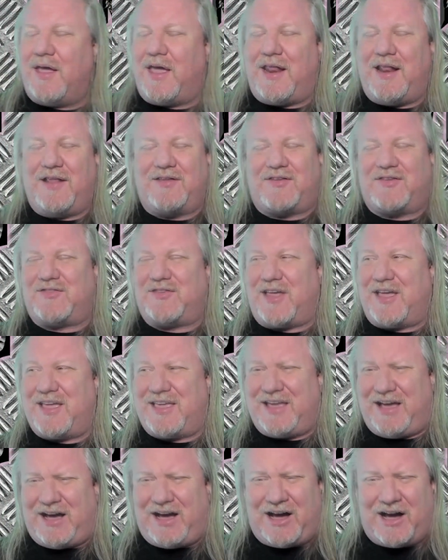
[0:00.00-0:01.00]
And it's just like,
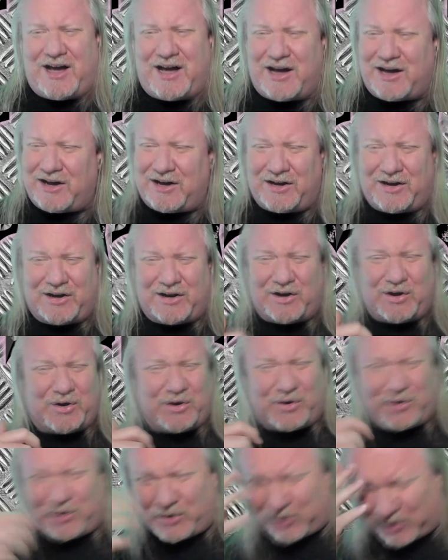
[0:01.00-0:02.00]

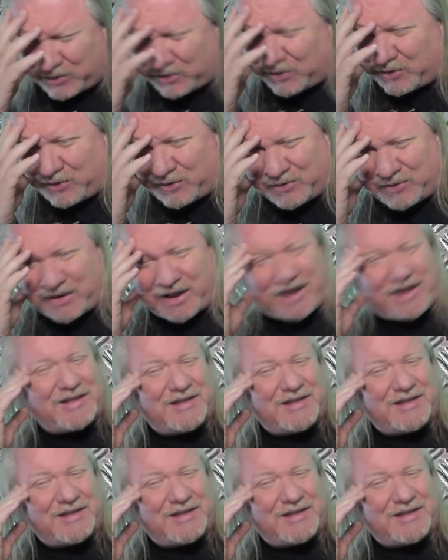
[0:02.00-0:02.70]
oh,